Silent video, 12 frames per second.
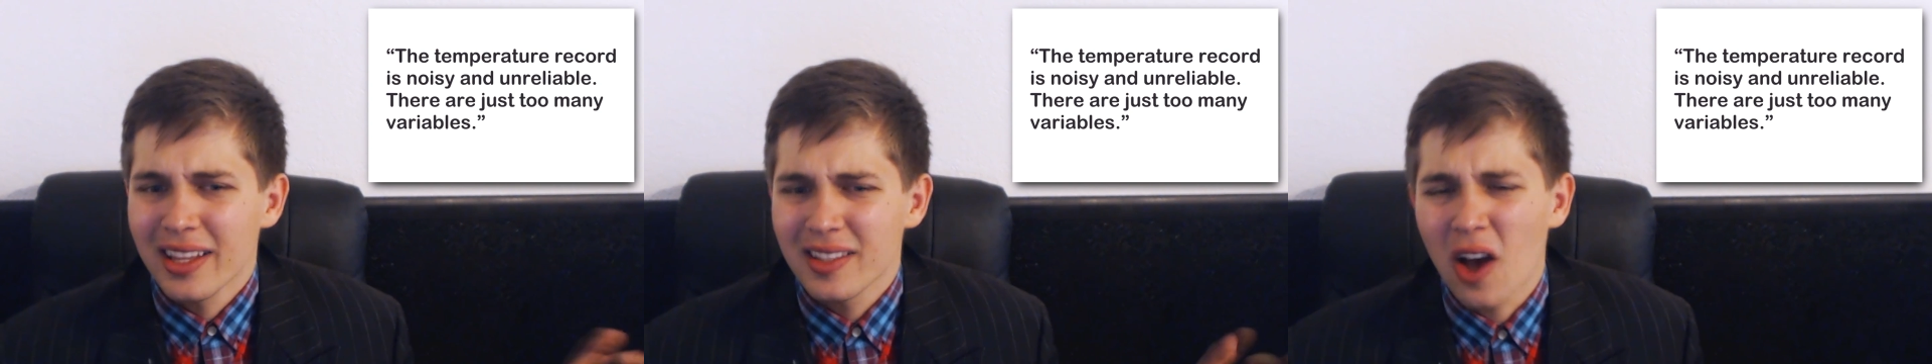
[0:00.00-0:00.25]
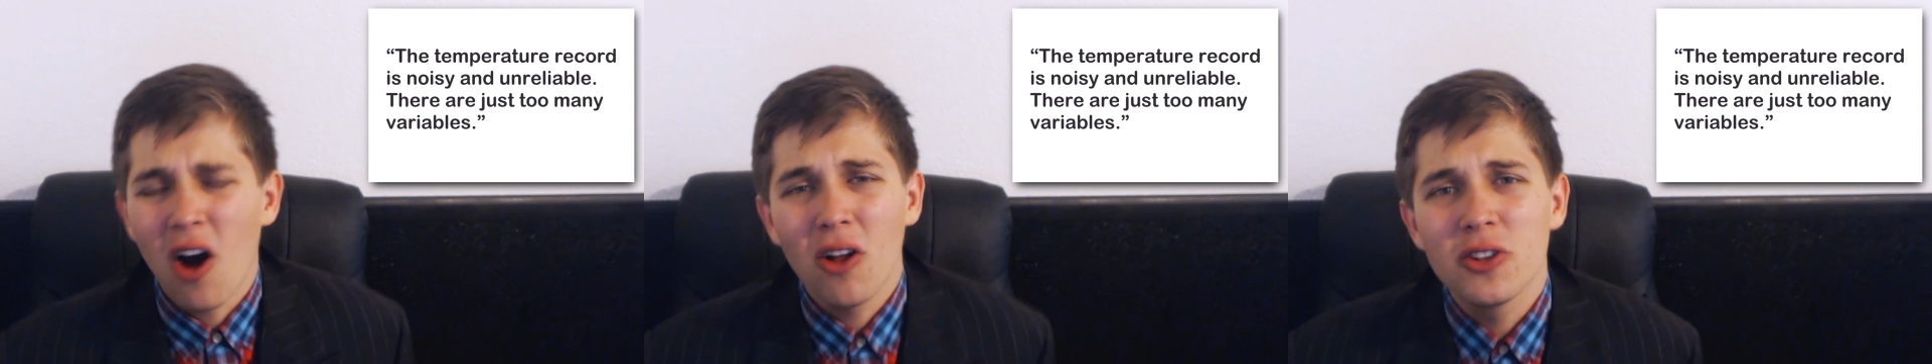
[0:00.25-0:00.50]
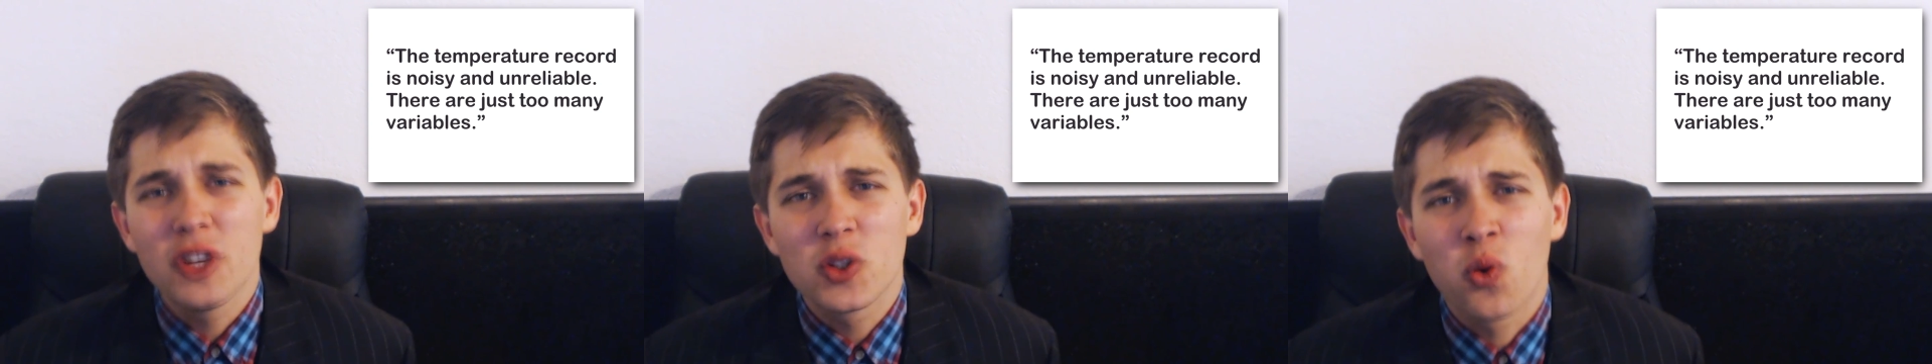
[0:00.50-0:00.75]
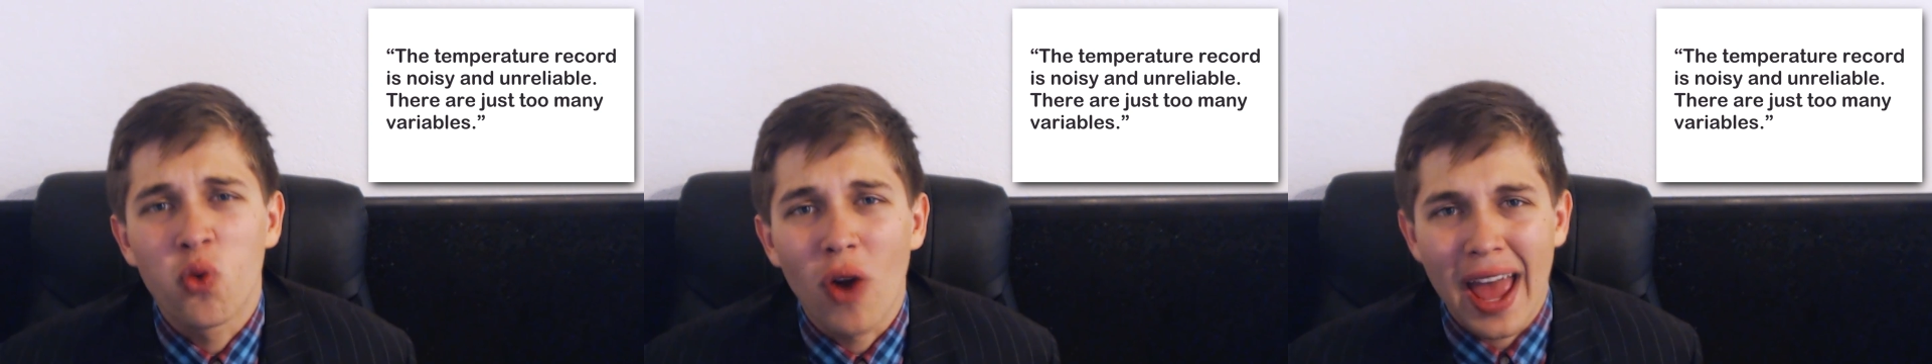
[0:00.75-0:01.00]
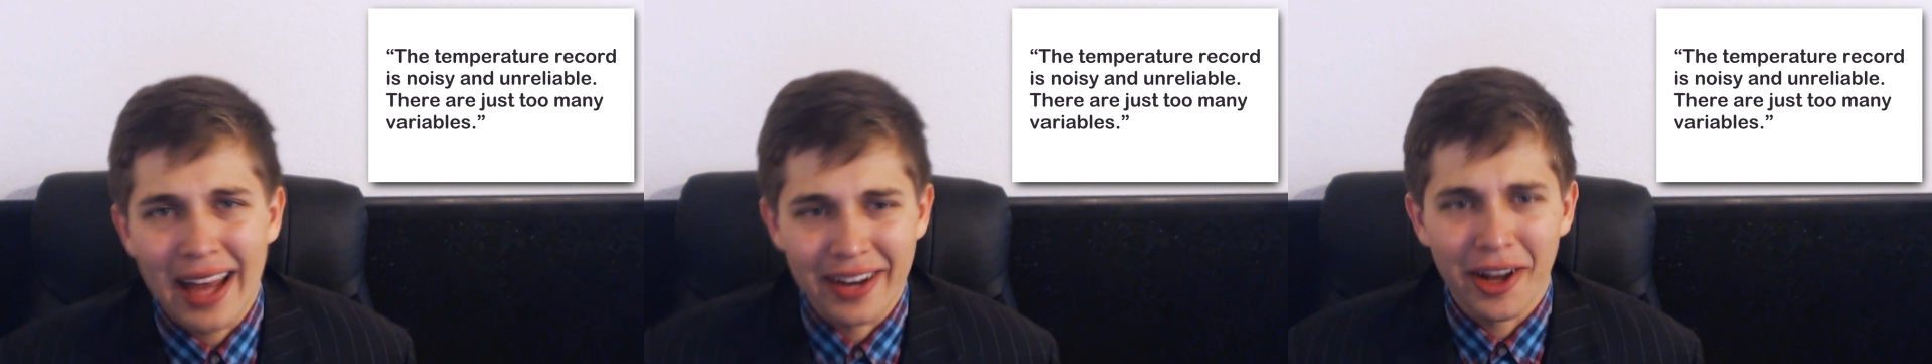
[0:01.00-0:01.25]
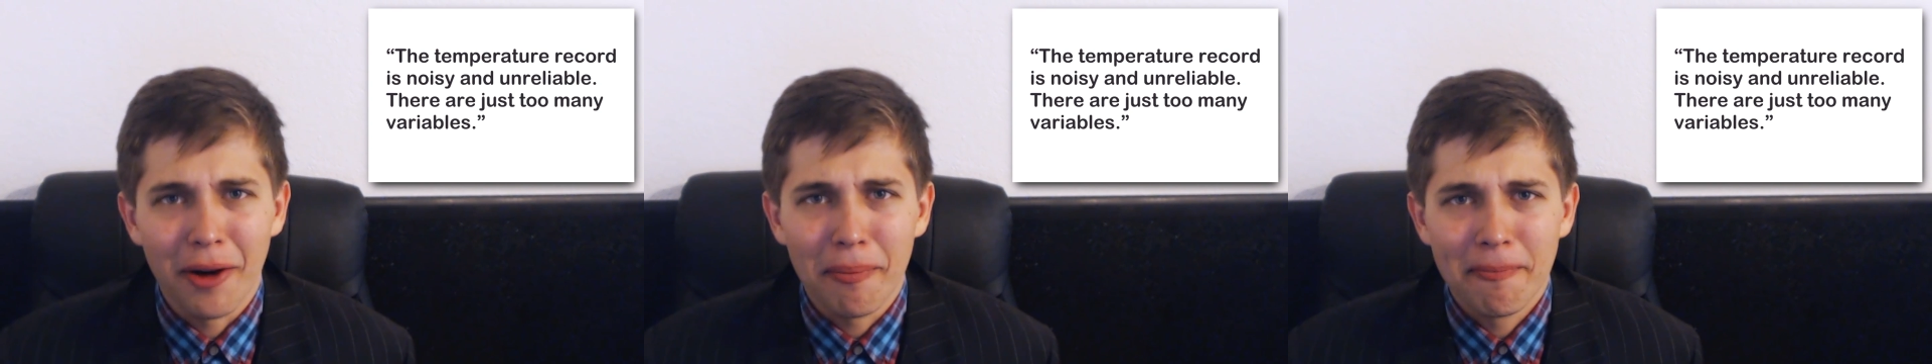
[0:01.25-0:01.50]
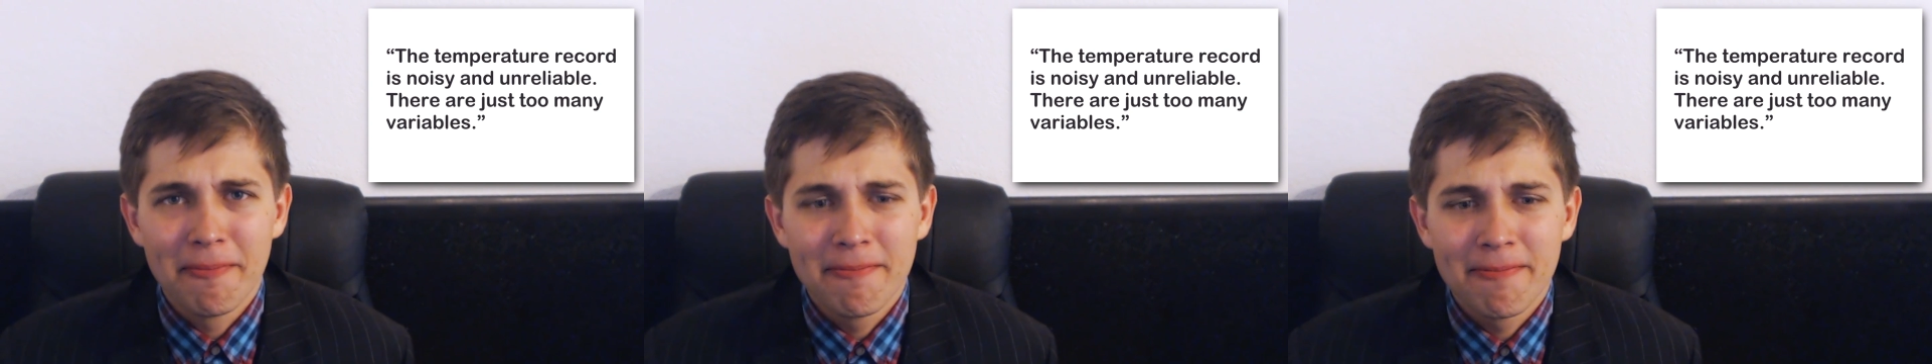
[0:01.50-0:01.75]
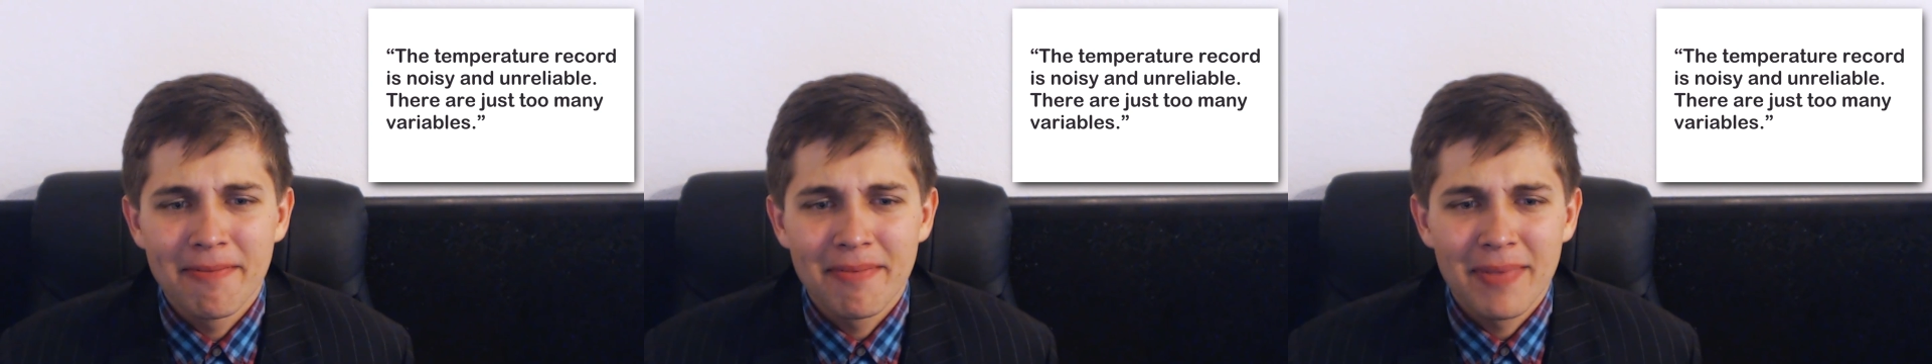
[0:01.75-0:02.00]
It's all just random.
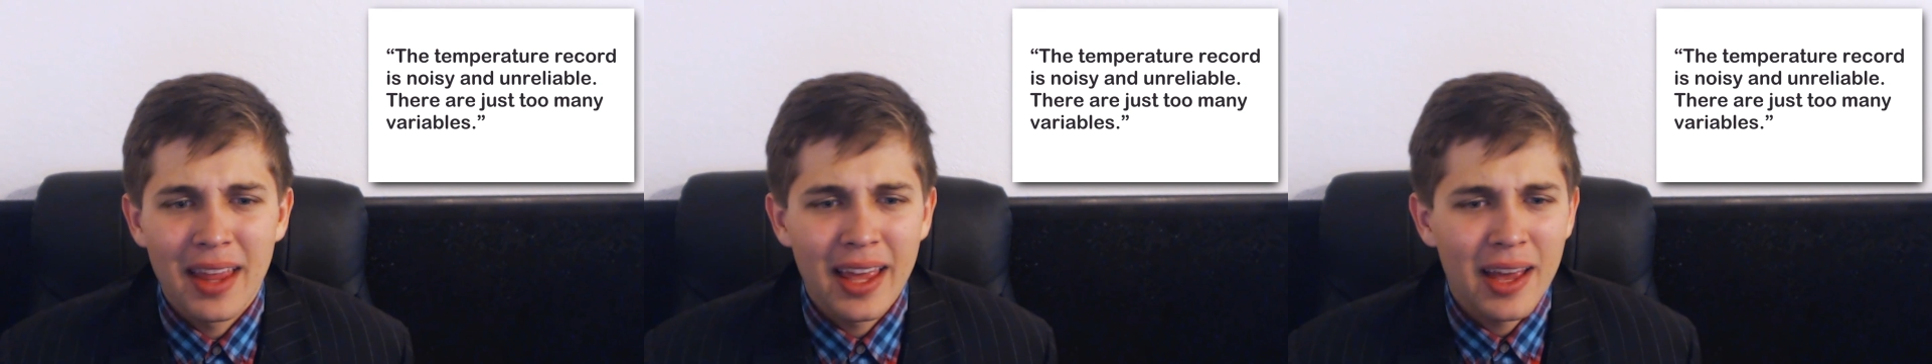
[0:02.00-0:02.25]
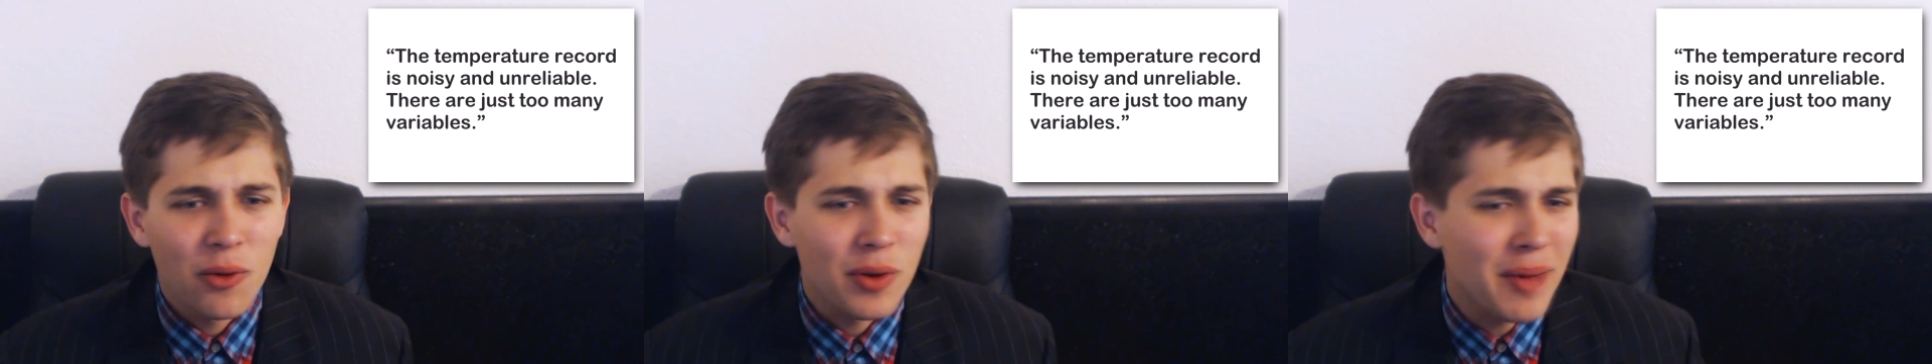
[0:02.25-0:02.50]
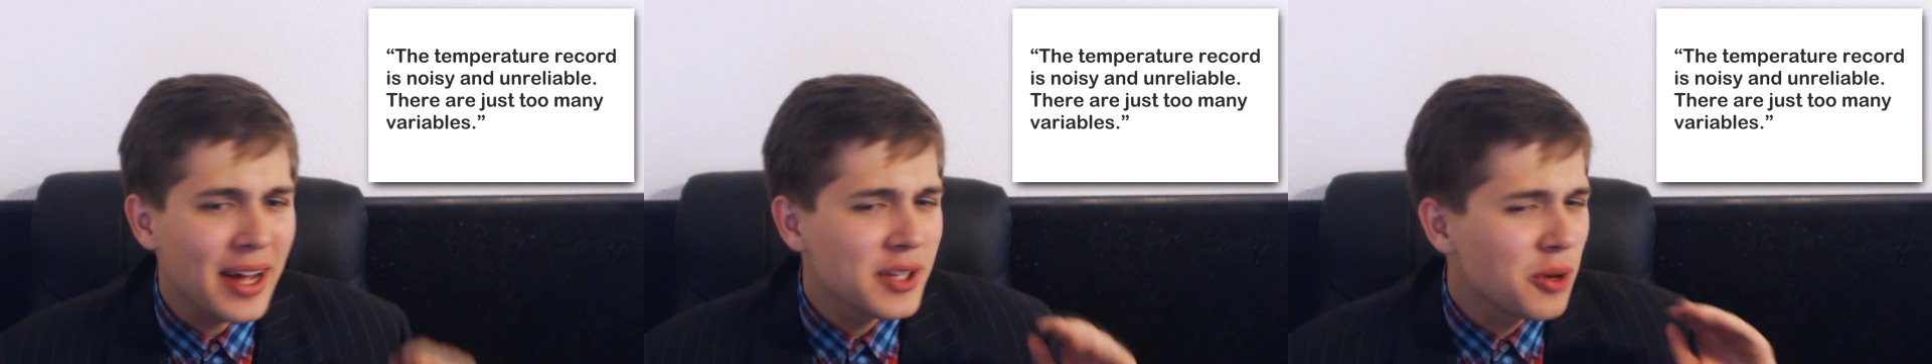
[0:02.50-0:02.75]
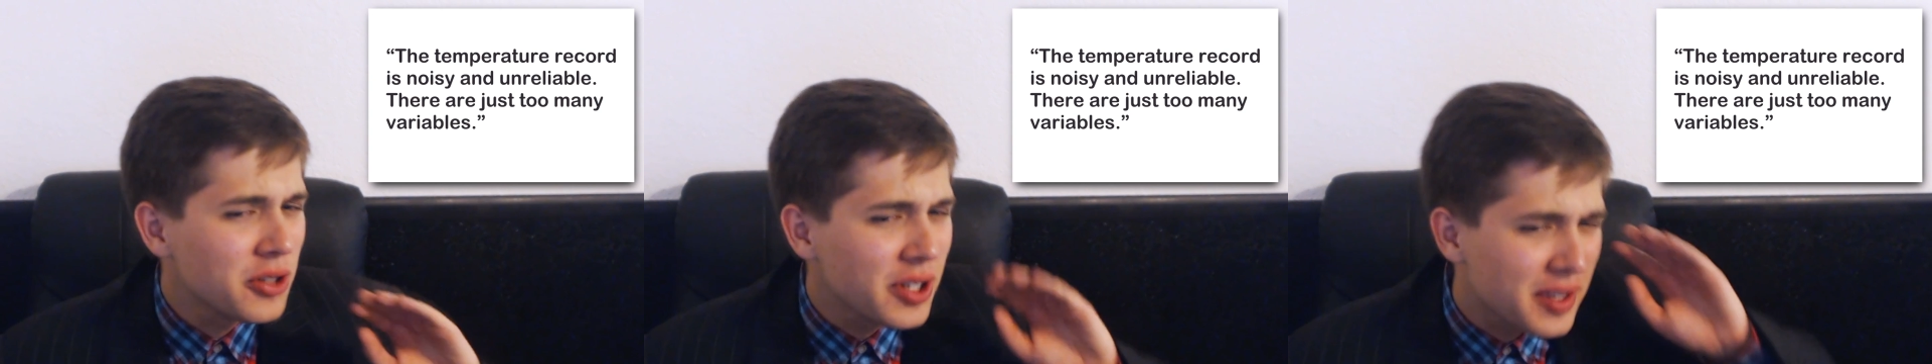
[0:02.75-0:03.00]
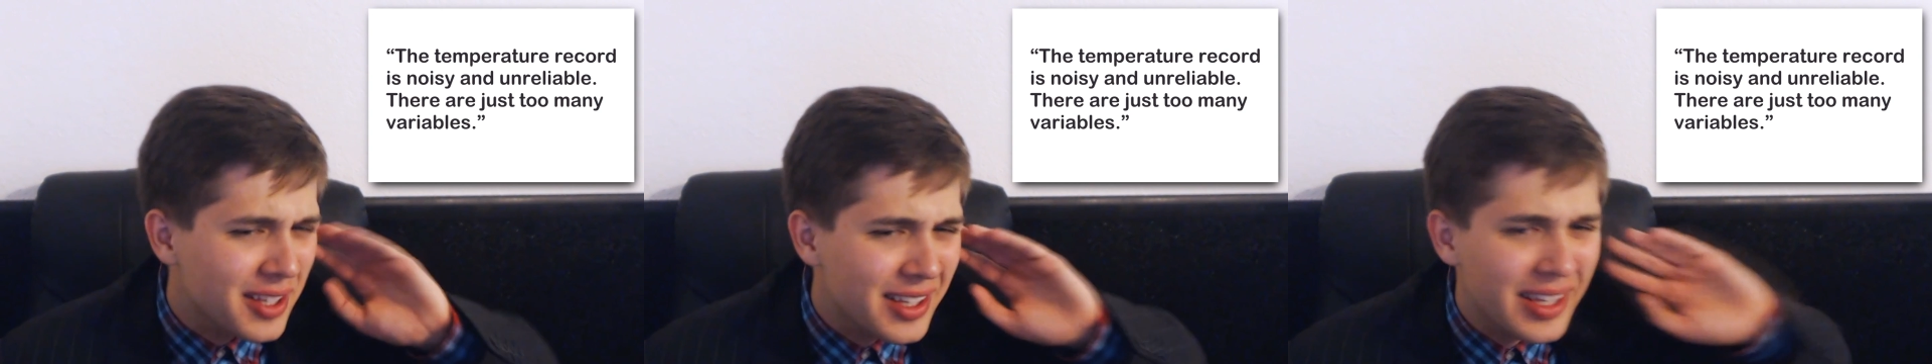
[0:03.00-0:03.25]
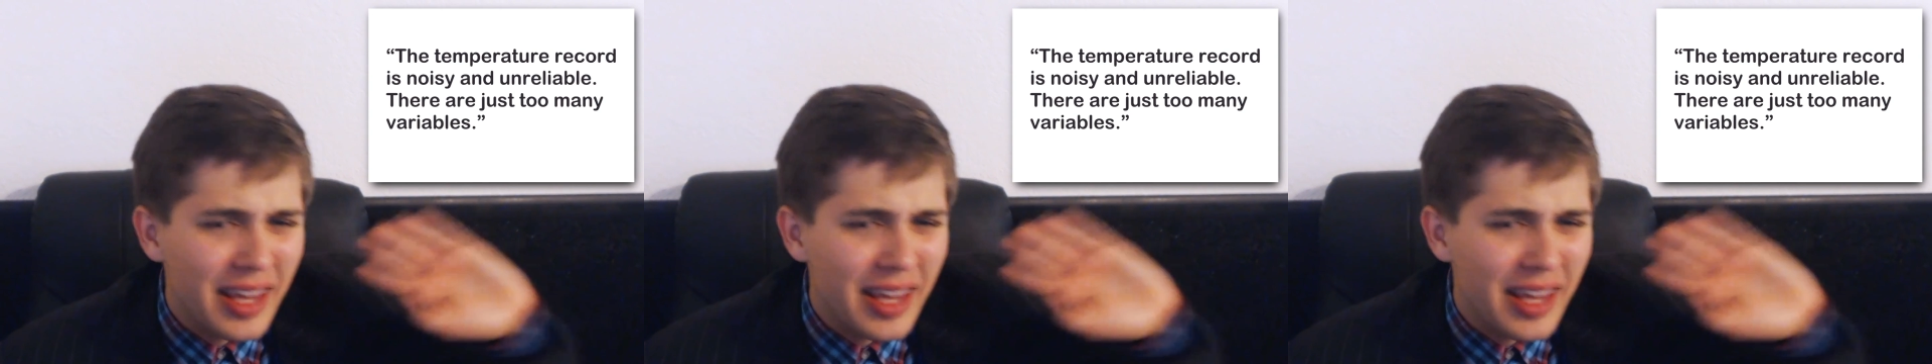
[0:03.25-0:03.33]
We might as well just